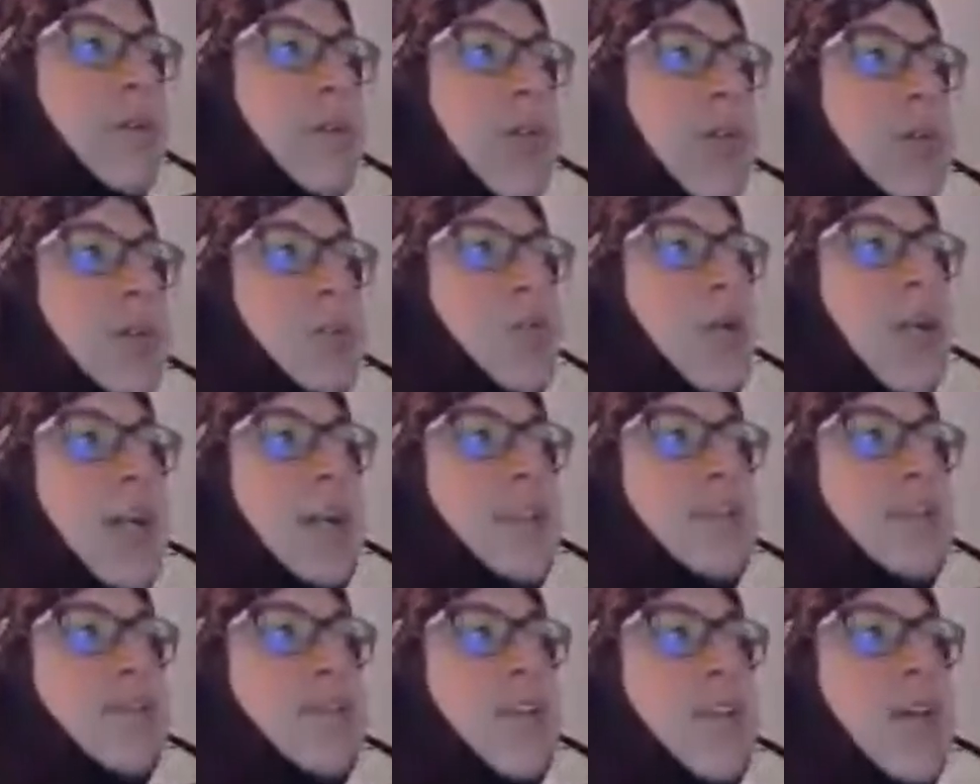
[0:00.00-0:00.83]
you
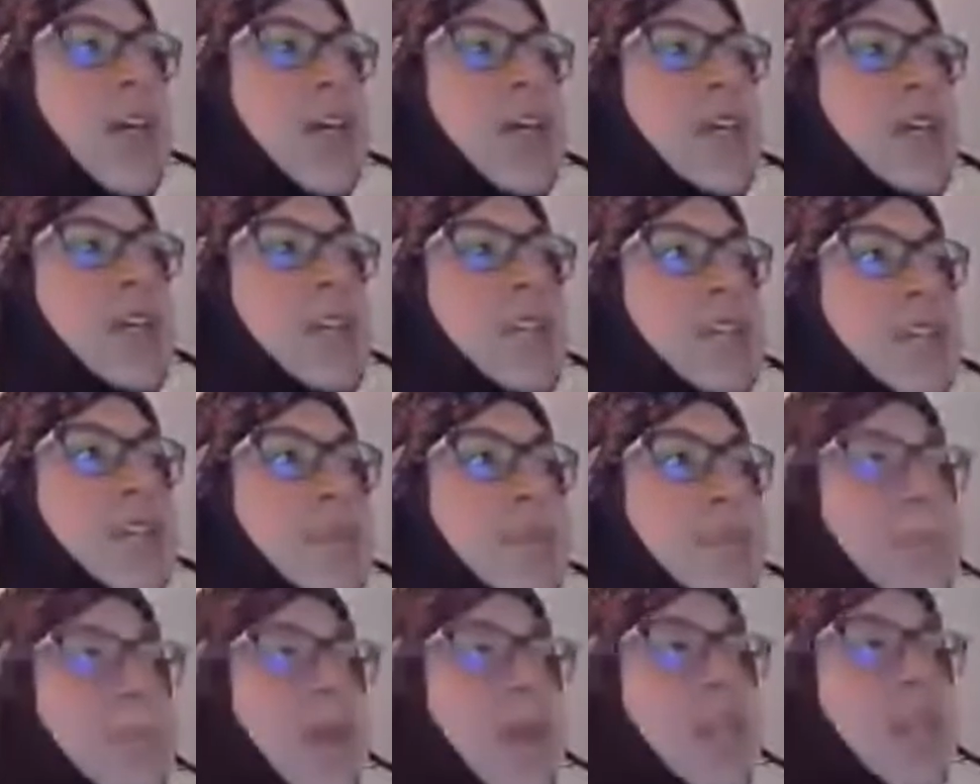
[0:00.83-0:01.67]
can find
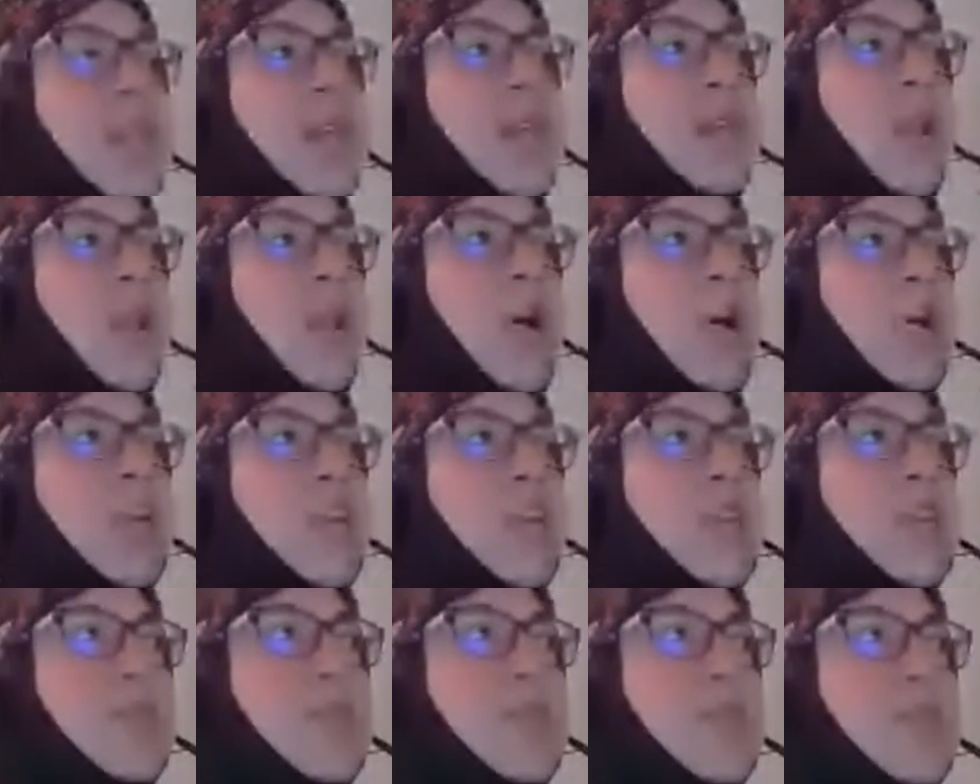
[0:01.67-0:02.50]
many
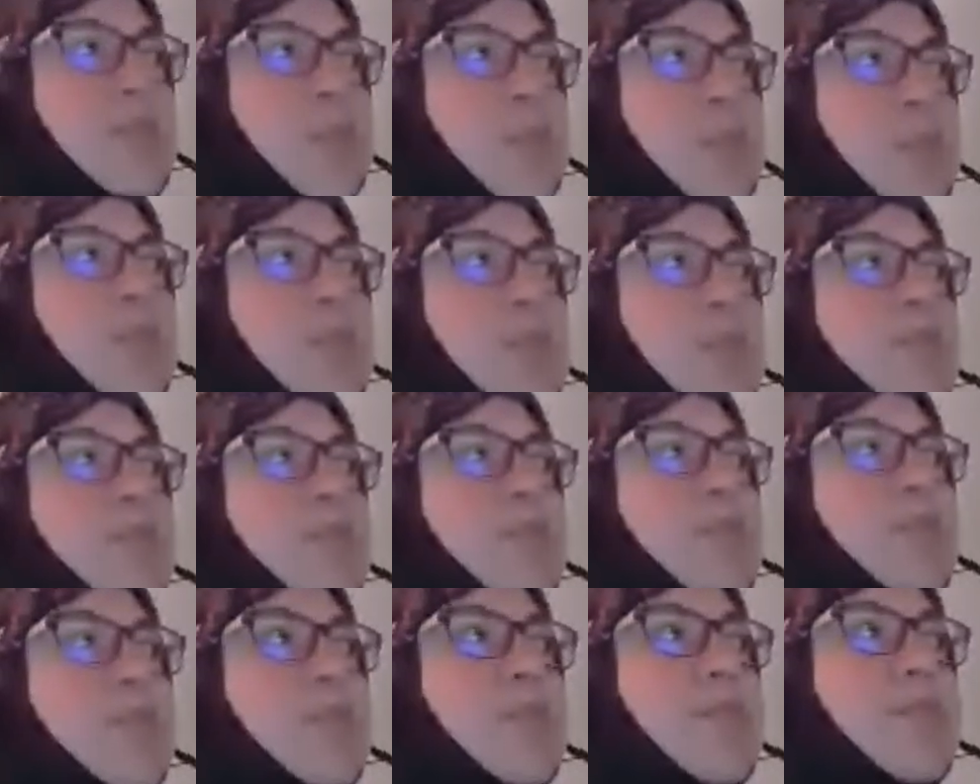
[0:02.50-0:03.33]
logs to
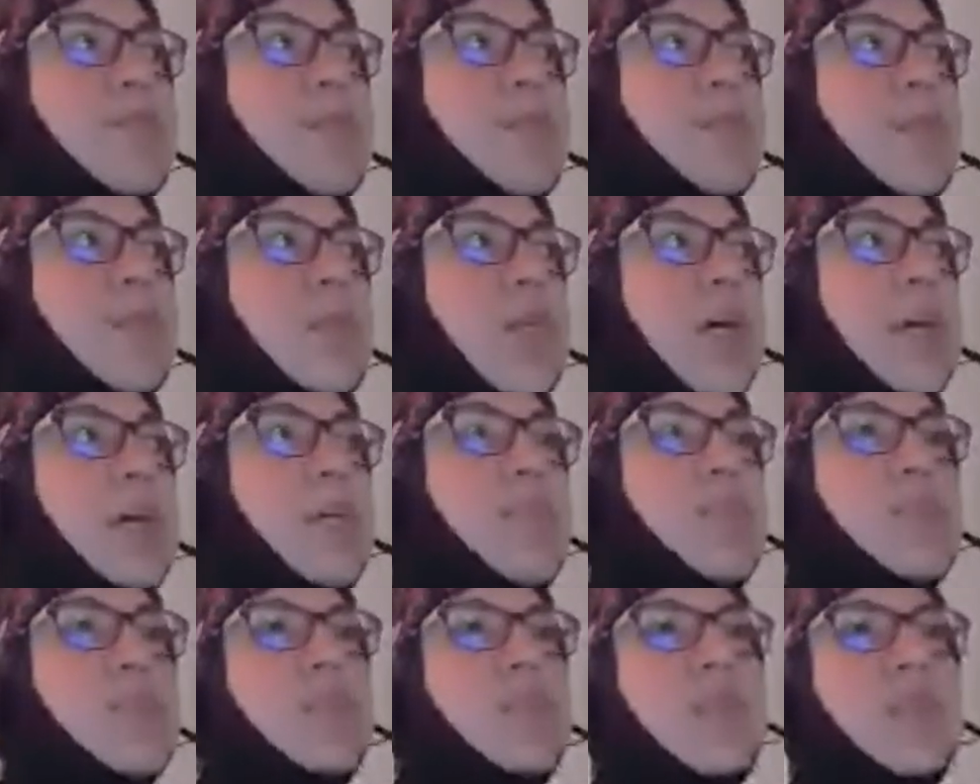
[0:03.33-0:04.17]

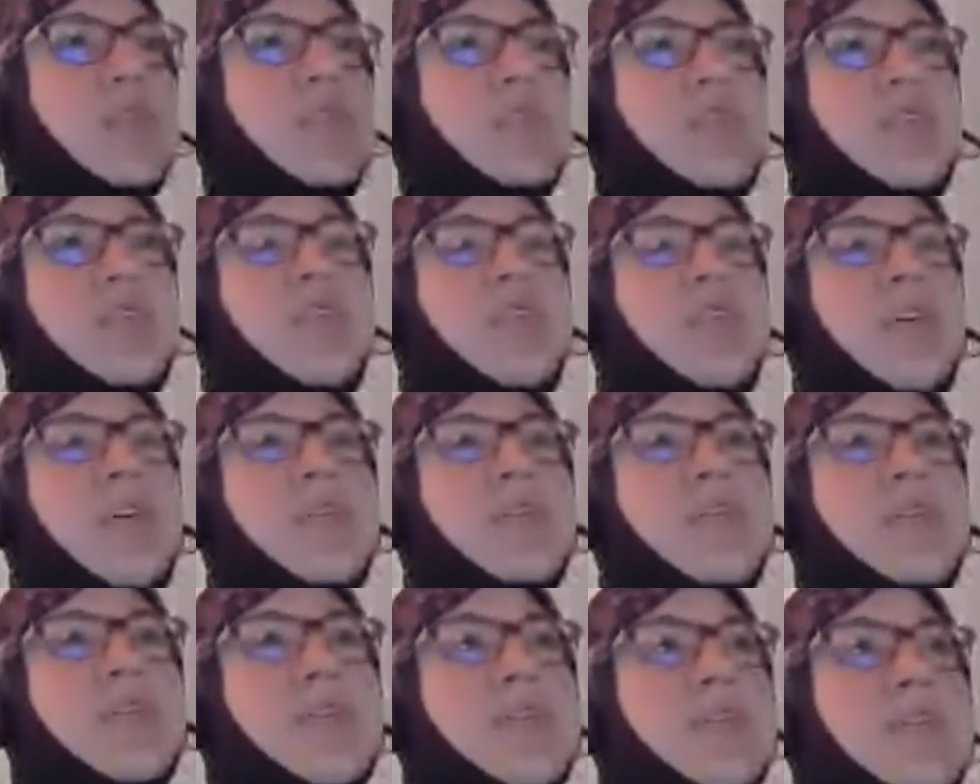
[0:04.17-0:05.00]
diagnostics
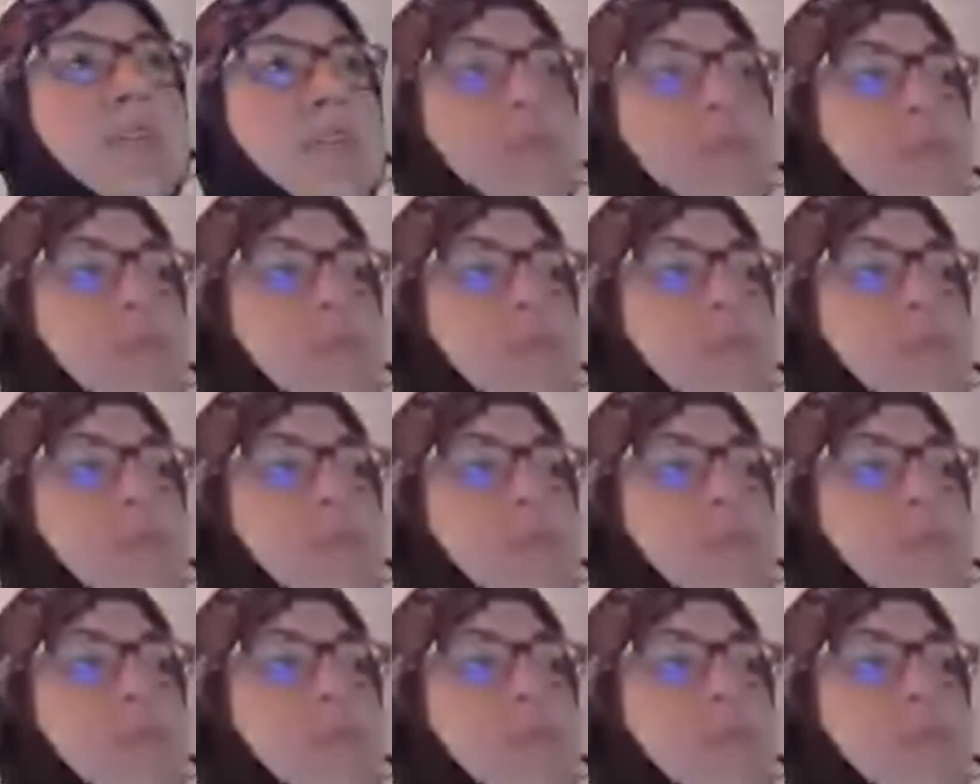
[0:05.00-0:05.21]
events.